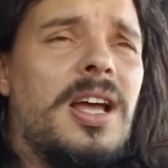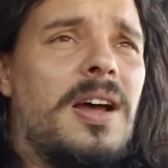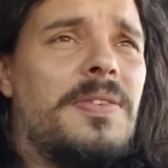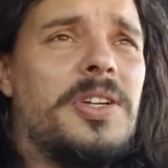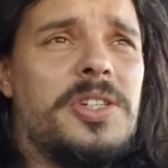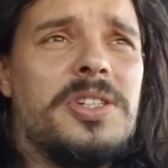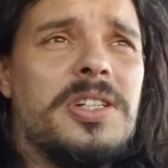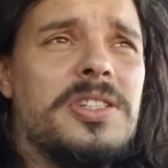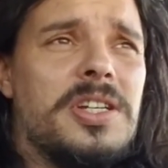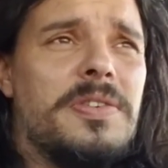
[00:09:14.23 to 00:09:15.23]
I'm not just going
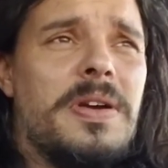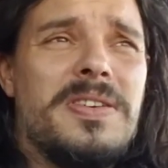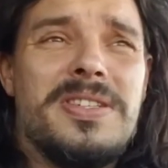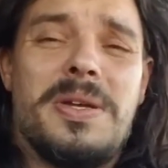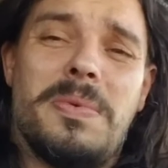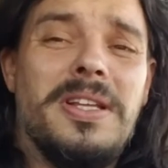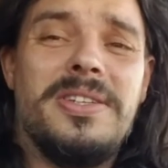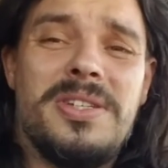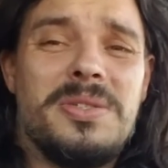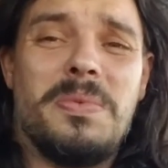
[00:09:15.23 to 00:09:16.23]
to turn around and say, well,
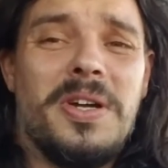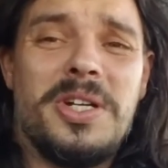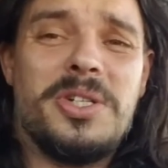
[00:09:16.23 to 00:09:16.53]
this is the one I